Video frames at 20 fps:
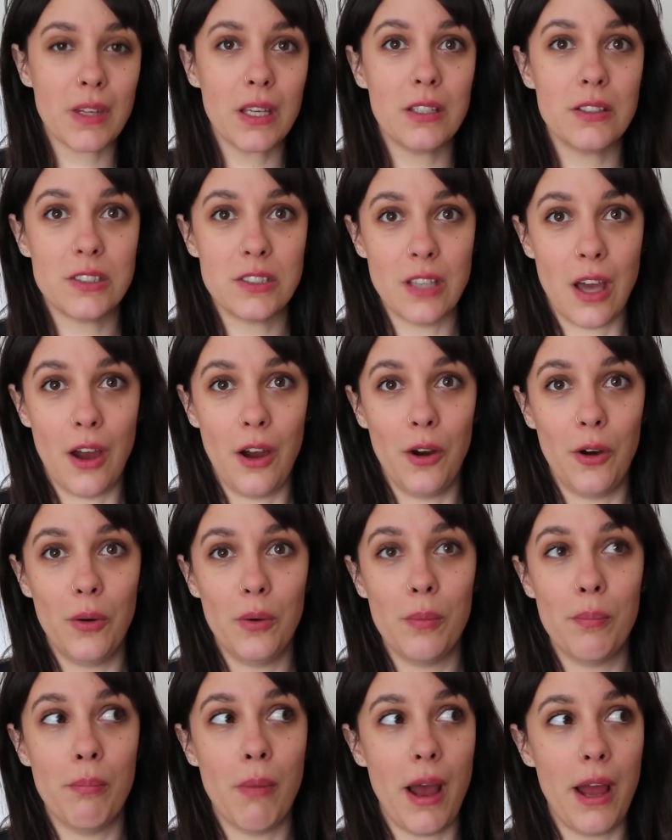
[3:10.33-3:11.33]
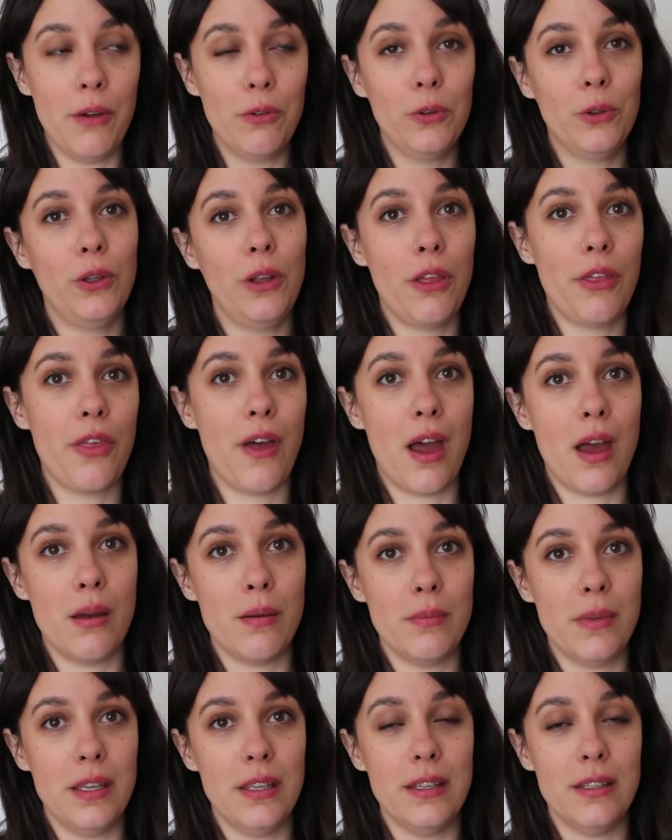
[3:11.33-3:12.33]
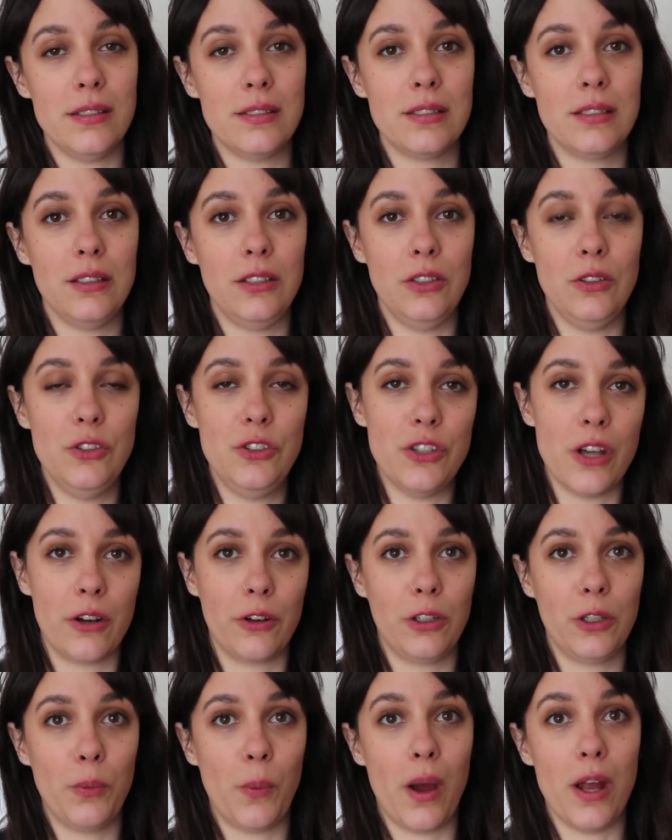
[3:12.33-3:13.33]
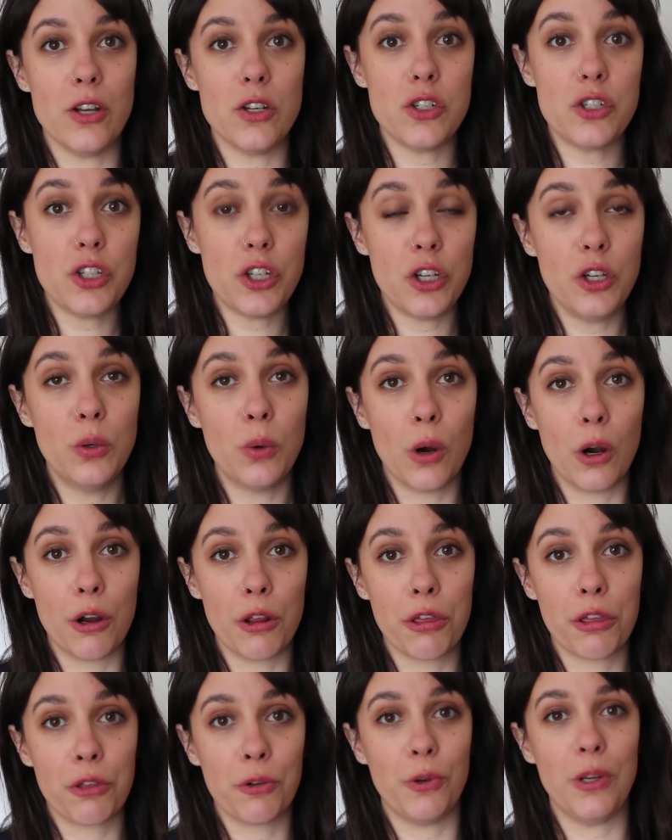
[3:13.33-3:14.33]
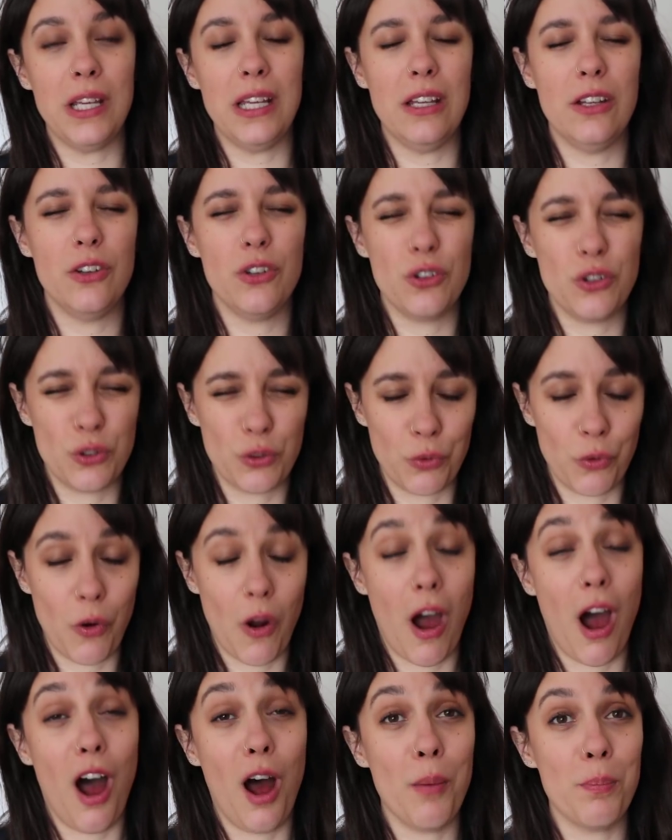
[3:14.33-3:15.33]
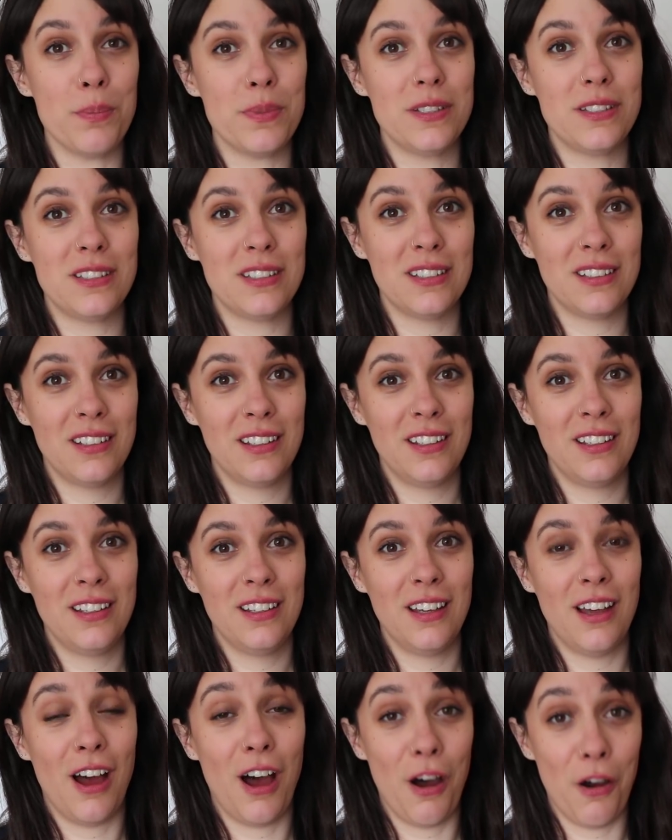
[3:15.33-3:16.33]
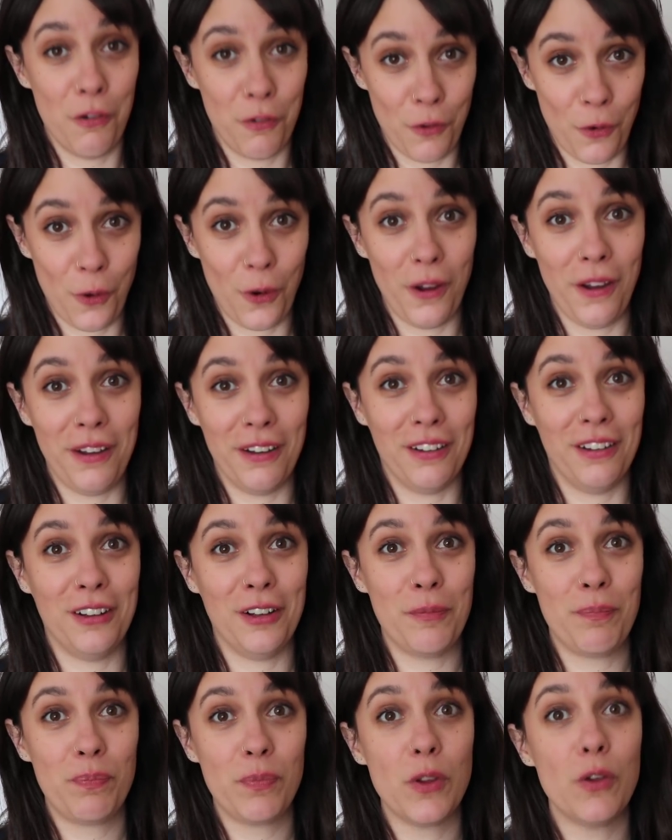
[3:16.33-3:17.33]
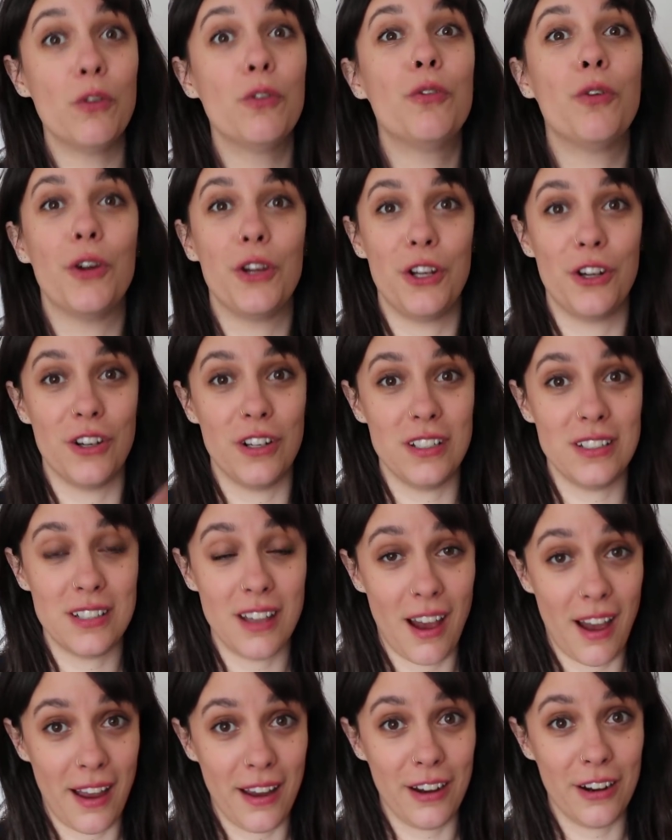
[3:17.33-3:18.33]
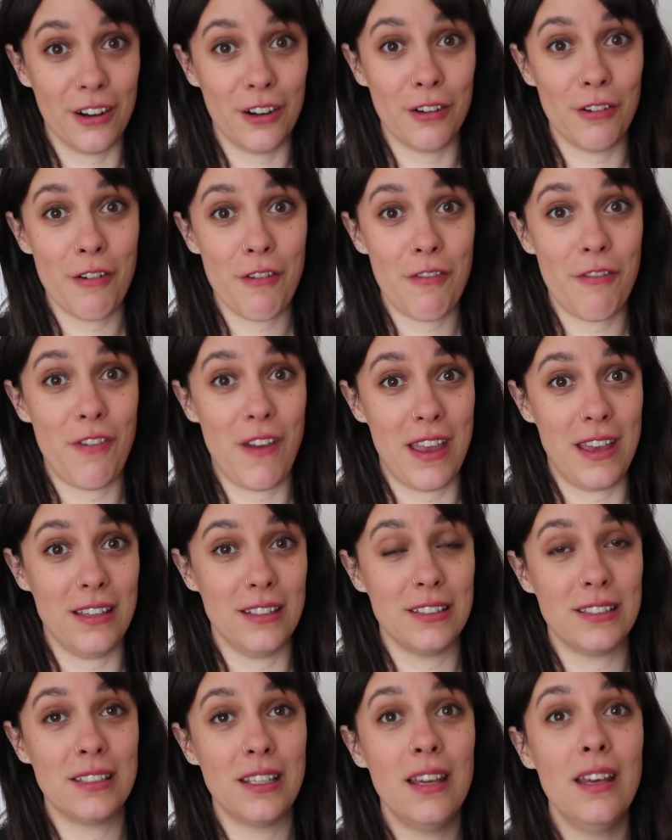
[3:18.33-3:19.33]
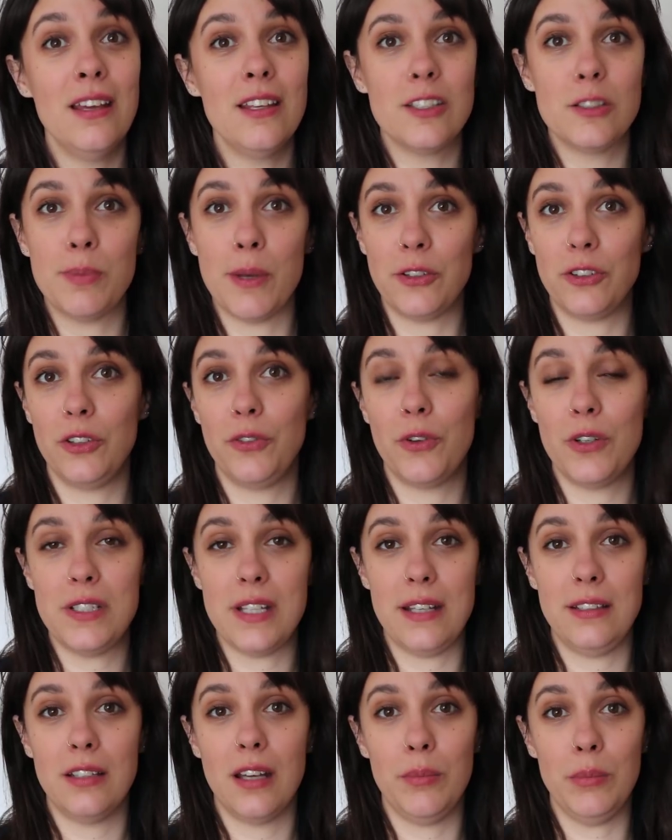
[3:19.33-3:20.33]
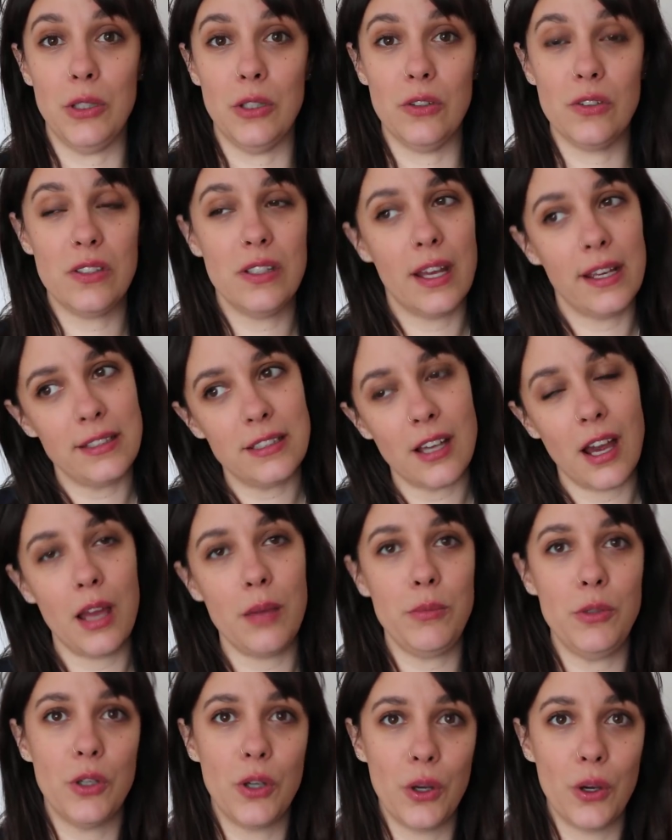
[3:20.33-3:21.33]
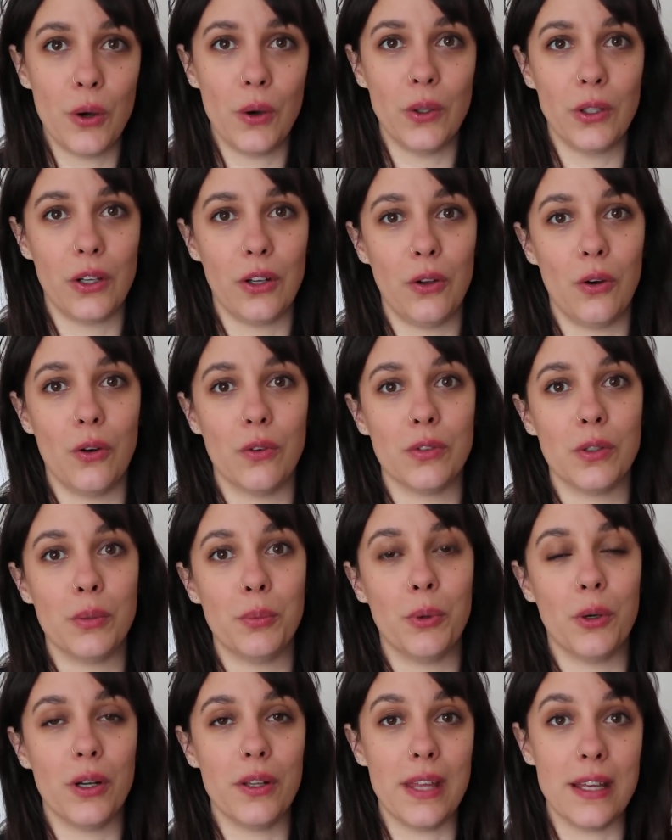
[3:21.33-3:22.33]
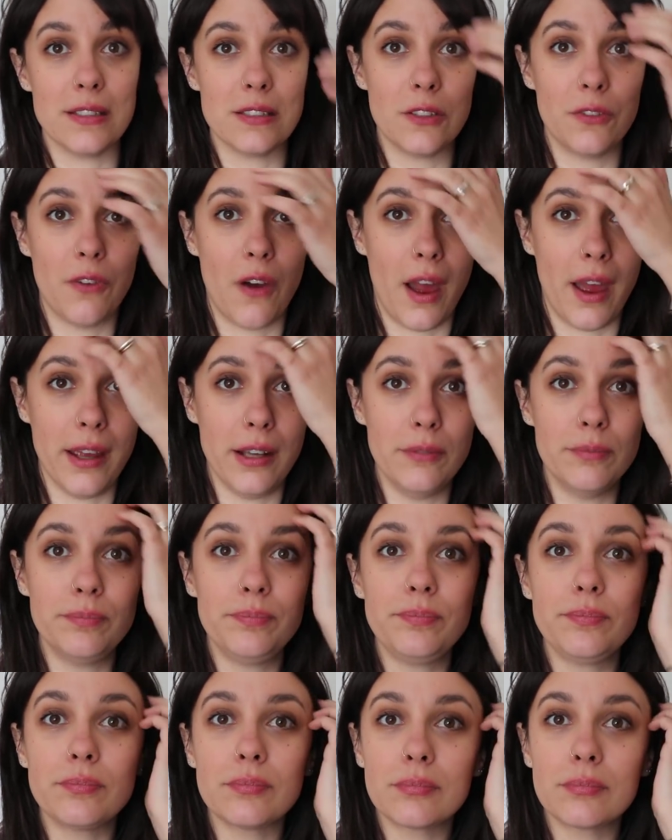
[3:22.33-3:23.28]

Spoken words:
So my rule of thumb is you generally want 2 or 3 drops of oil for your entire face, especially for daytime use. Nighttime, you can go a little overboard, that's fine.